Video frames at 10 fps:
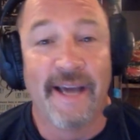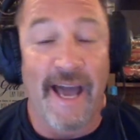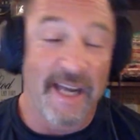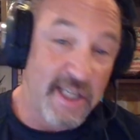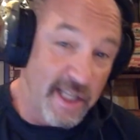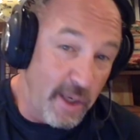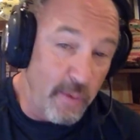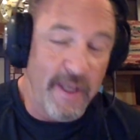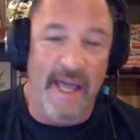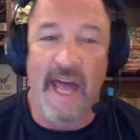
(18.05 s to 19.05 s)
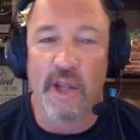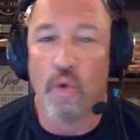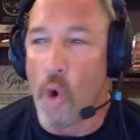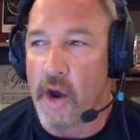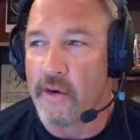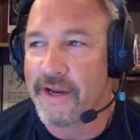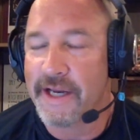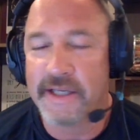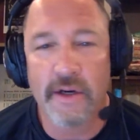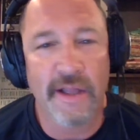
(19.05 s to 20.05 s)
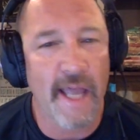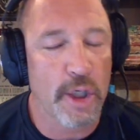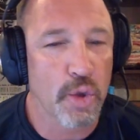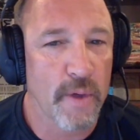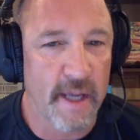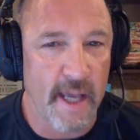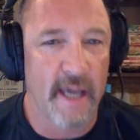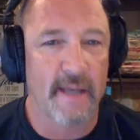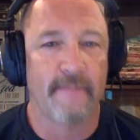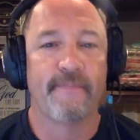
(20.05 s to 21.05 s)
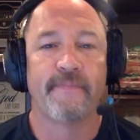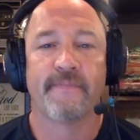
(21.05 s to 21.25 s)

actually literally got in the water, and I started lecturing on